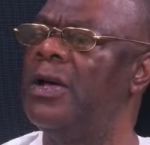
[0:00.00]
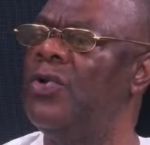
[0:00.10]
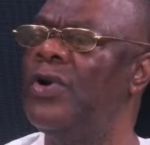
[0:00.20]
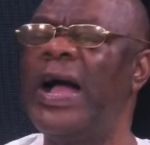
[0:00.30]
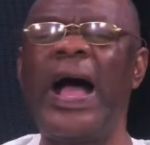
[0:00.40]

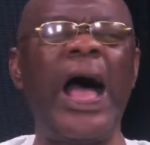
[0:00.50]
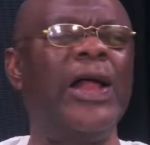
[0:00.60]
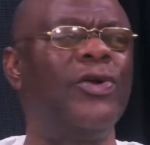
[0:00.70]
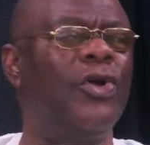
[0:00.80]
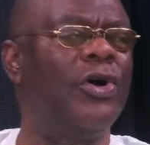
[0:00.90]
Look at
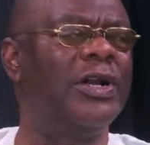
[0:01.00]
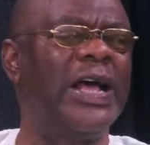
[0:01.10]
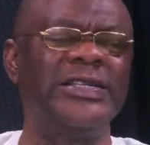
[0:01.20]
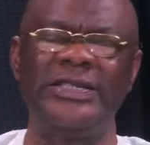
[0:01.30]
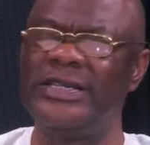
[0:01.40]
how long
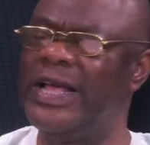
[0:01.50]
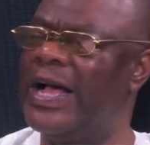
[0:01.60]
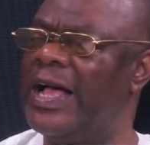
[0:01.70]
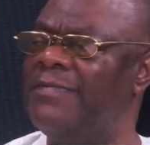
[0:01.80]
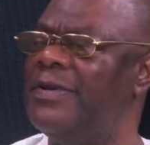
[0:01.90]
that
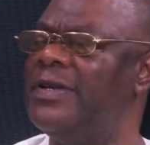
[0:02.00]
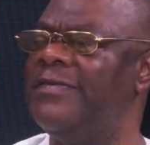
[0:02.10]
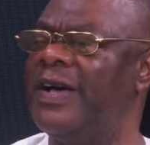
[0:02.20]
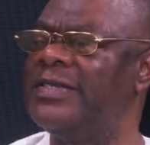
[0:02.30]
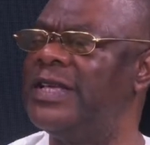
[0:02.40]
Syria has been
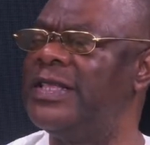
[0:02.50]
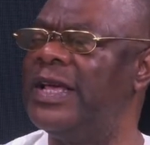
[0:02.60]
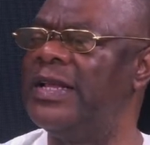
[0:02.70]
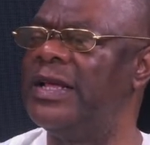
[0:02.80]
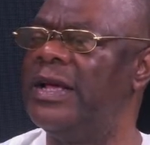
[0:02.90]

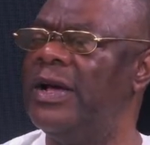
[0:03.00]
devastated.